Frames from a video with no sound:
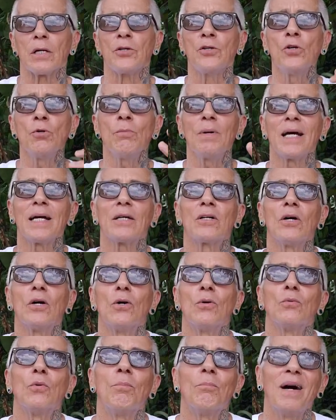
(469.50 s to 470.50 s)
you might
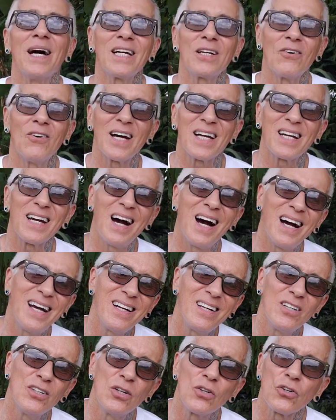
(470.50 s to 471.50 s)
go, well, Michael, I kind
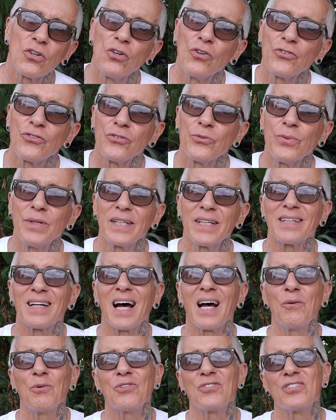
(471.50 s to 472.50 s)
of know Costa Rica, and
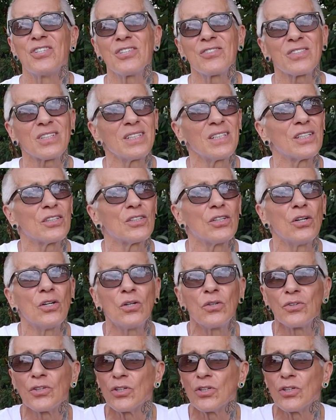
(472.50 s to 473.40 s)
I was just going to go,